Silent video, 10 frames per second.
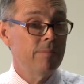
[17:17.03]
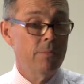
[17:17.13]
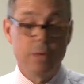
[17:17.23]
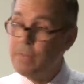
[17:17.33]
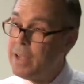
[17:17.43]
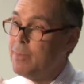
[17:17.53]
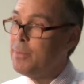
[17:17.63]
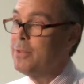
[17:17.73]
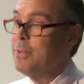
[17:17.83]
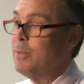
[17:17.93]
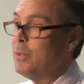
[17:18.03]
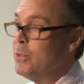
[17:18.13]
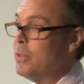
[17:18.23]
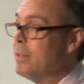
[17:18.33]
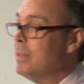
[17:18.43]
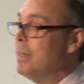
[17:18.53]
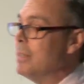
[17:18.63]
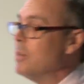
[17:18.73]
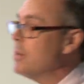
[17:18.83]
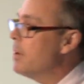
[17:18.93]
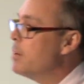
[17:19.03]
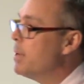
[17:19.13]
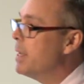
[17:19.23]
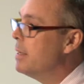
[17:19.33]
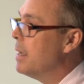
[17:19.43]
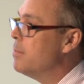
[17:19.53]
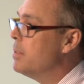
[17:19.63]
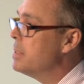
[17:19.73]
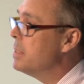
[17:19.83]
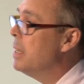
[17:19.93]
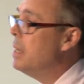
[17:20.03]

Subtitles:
we have a campus in Mildura. It's not a very big campus.